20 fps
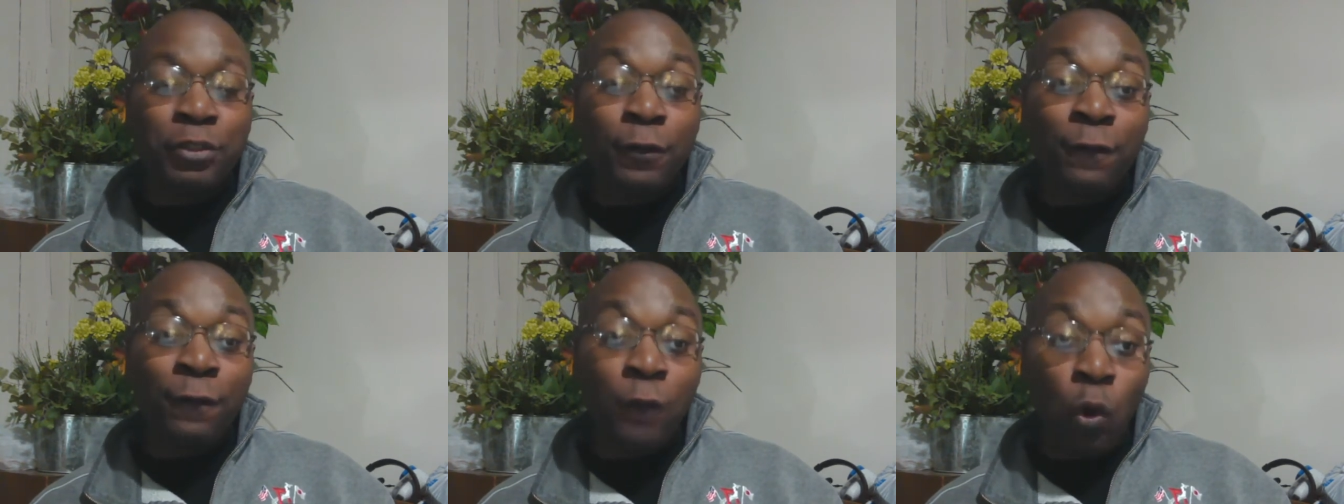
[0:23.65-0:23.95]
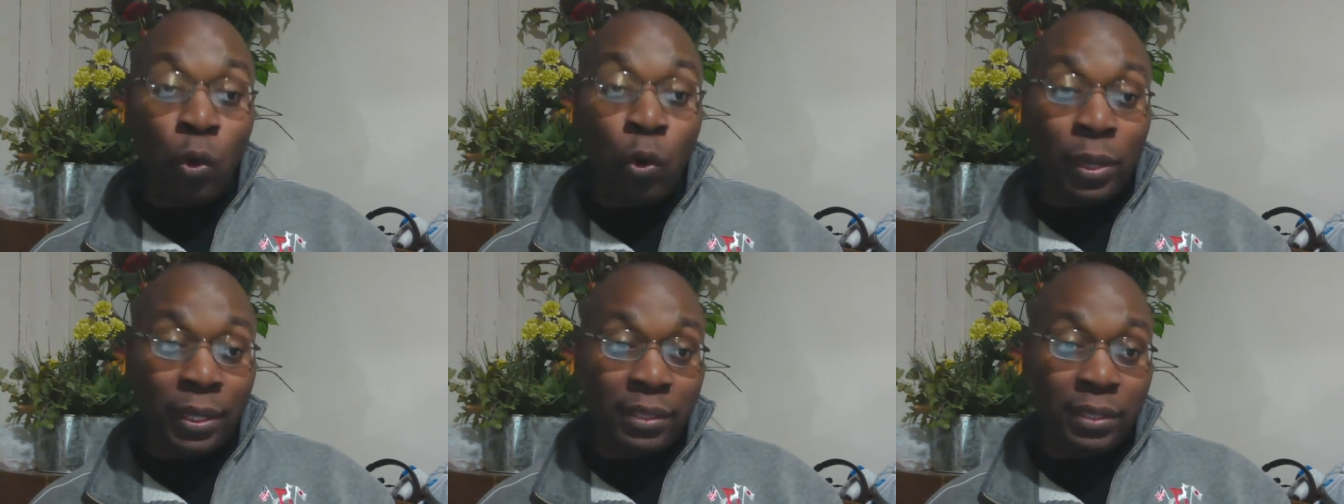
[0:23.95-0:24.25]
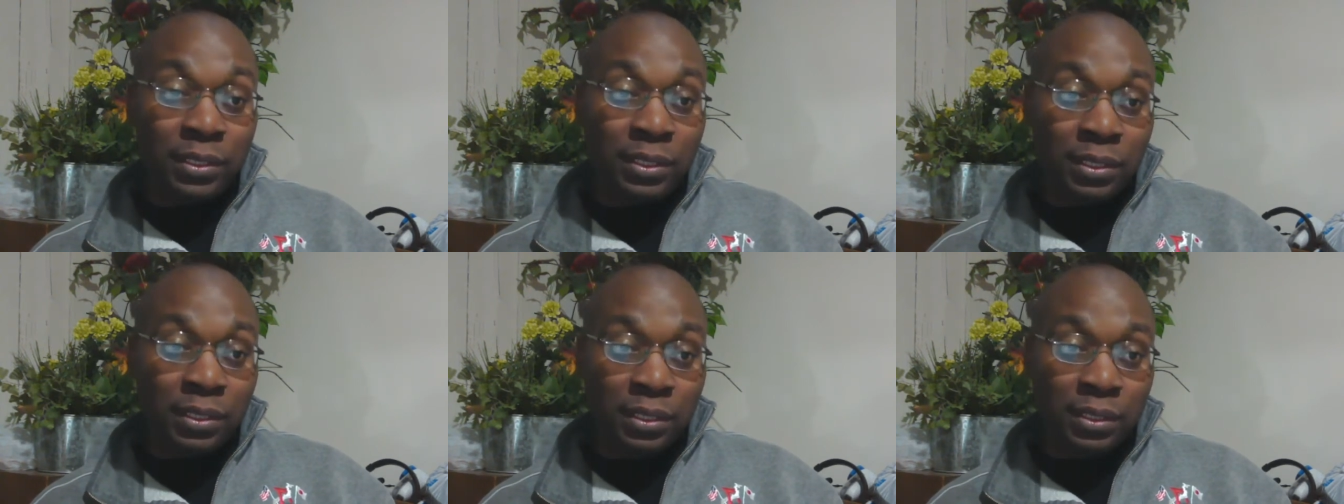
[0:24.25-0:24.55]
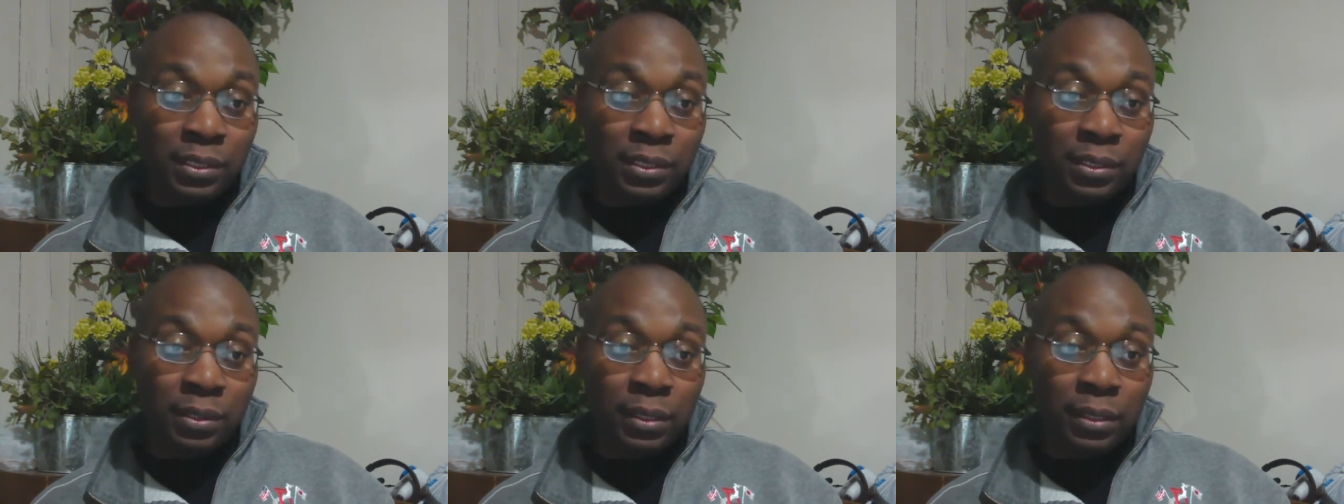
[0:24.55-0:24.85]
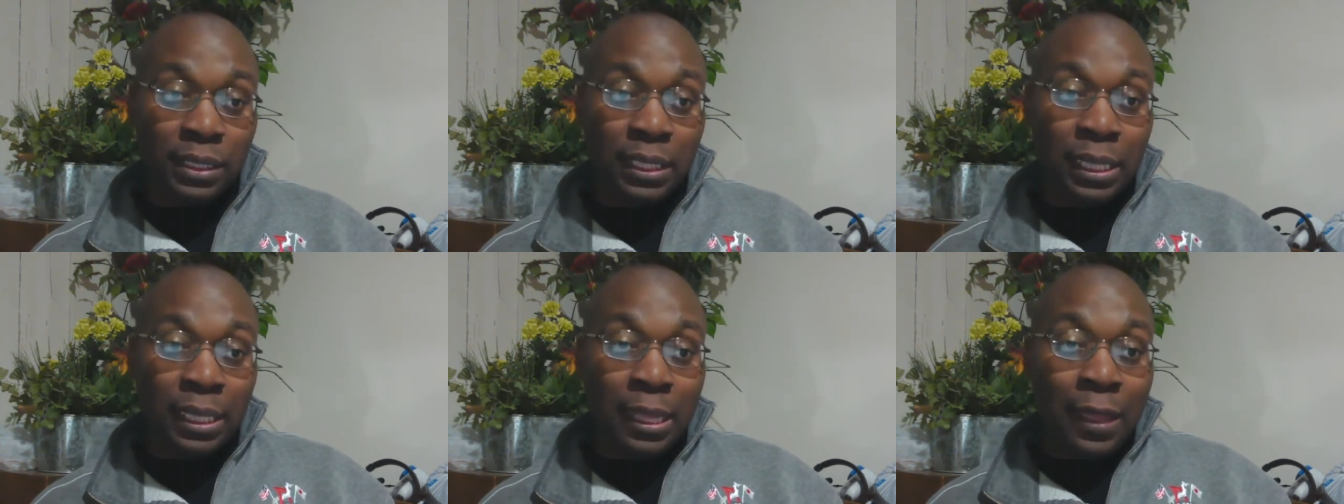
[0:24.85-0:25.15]
focus.
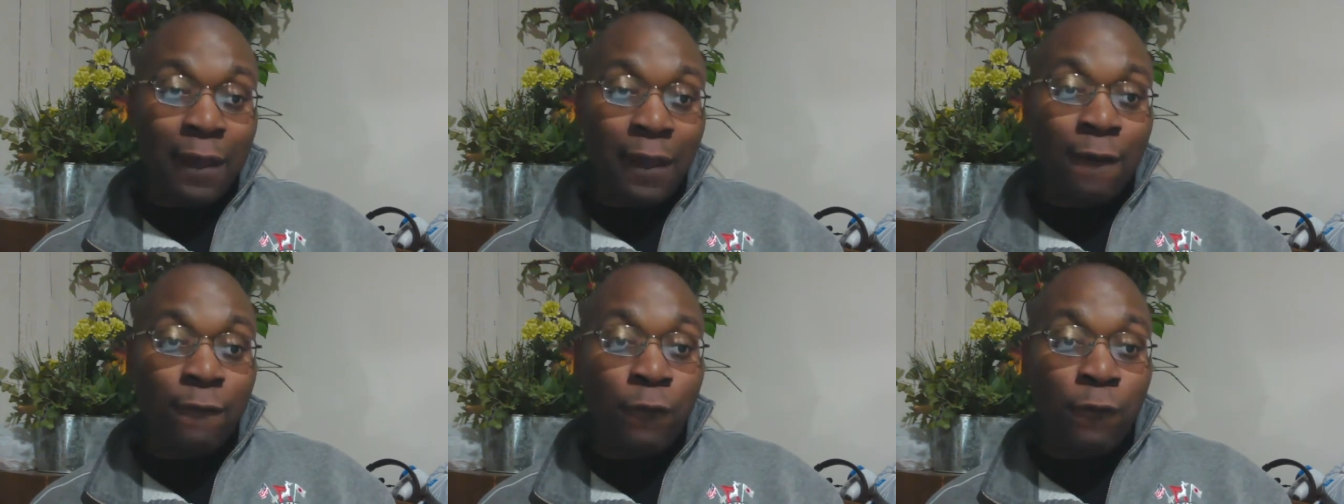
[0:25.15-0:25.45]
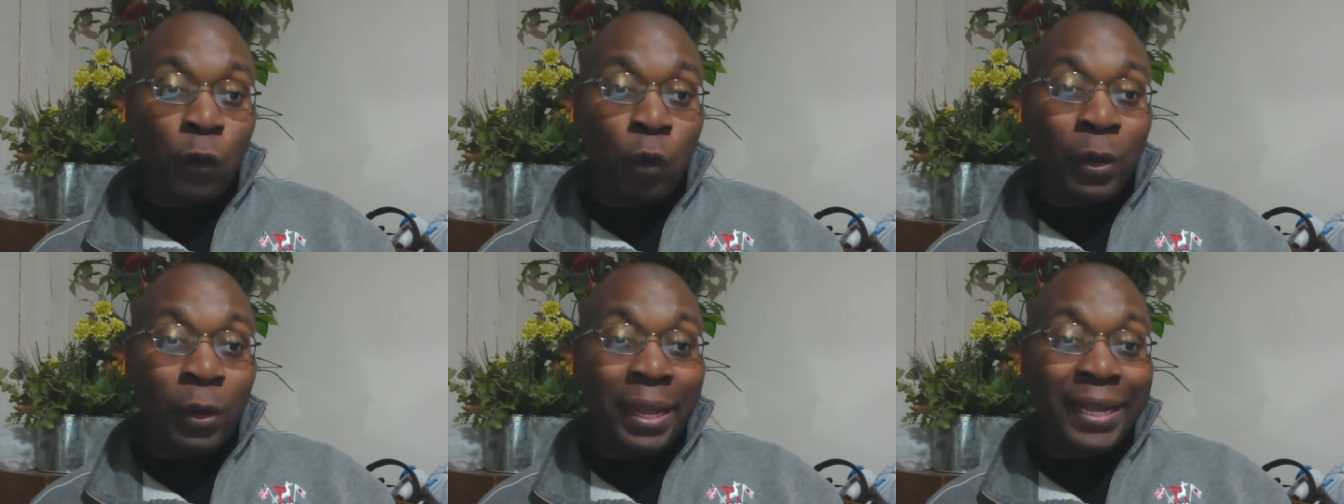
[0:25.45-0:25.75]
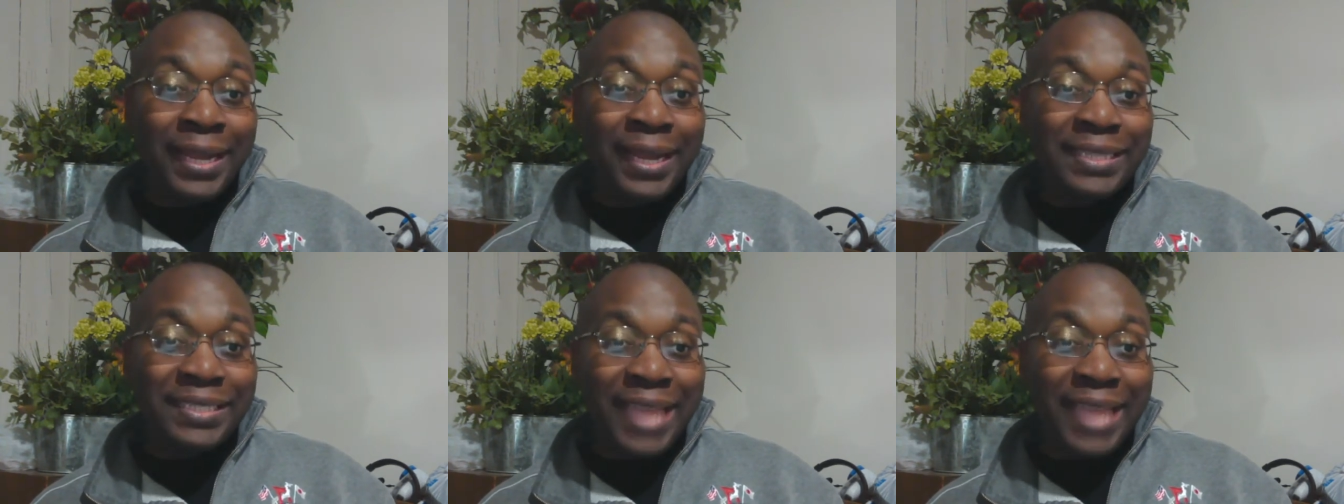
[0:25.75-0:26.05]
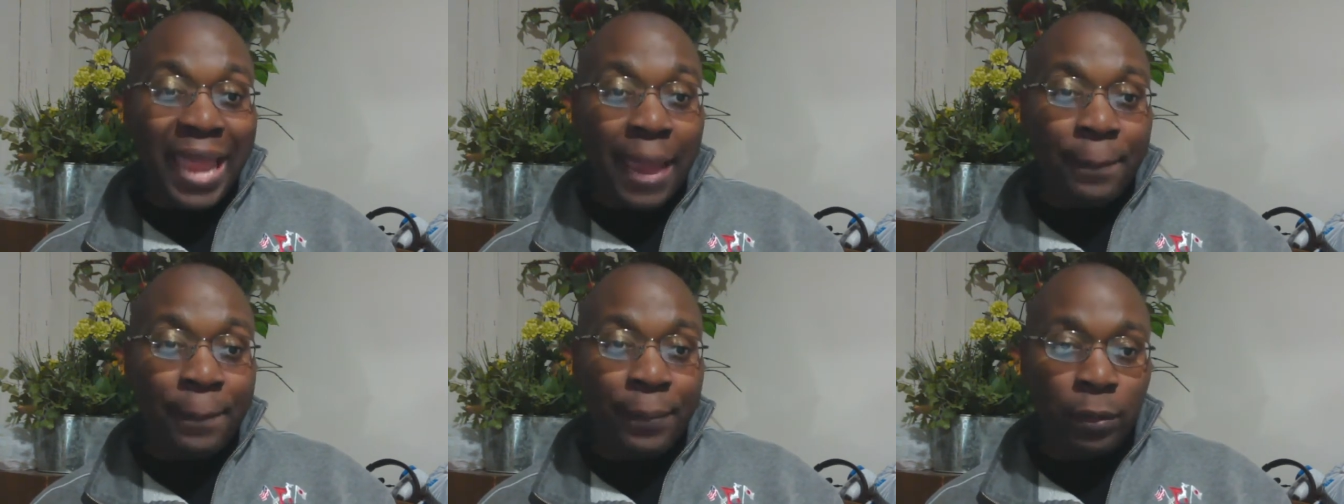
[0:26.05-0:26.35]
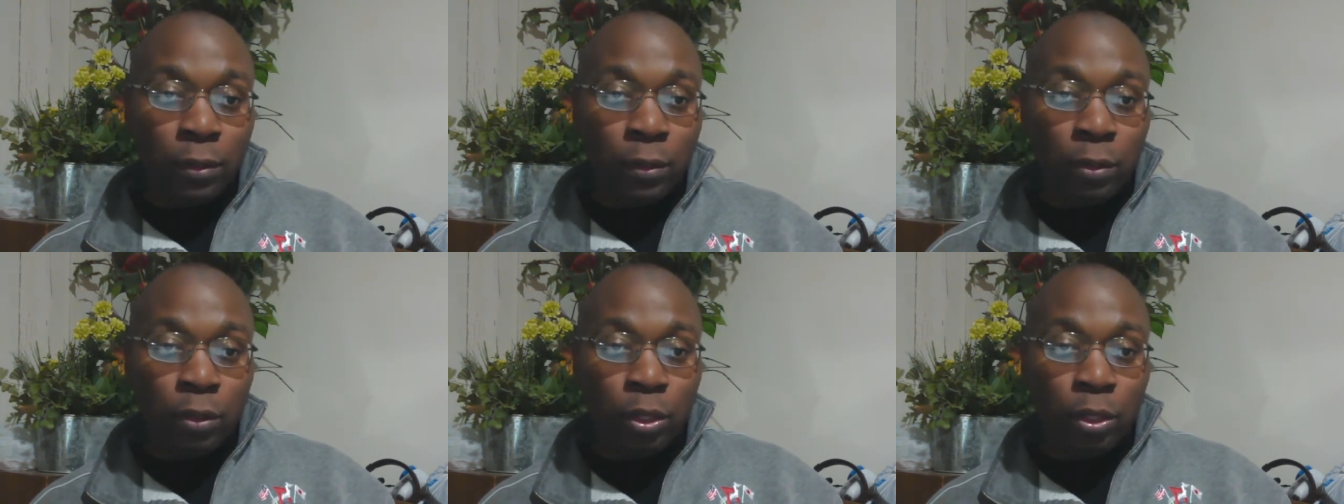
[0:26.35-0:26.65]
For an
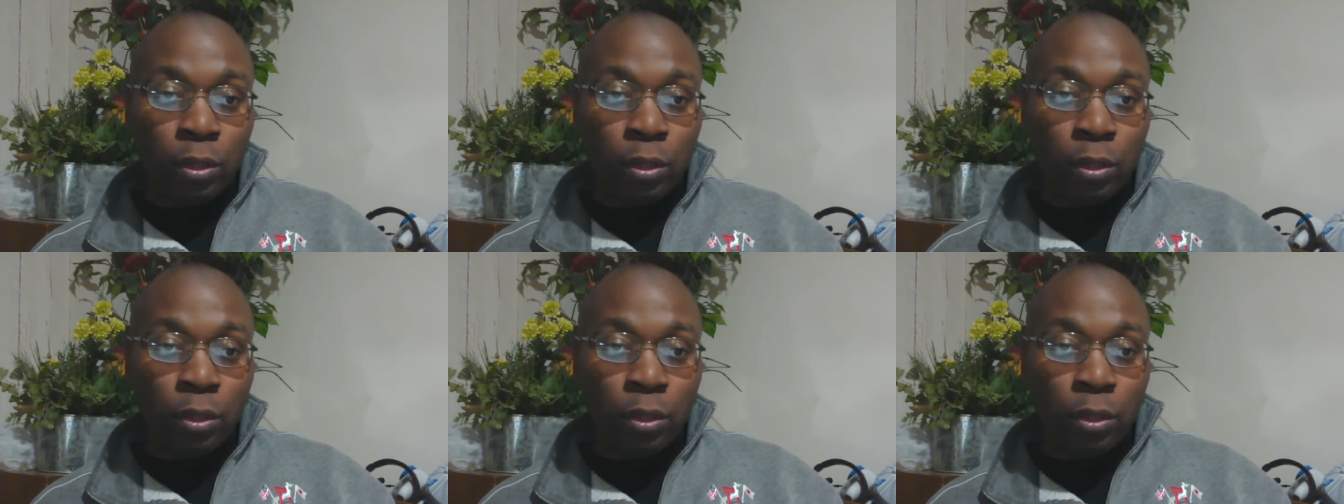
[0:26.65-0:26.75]
example,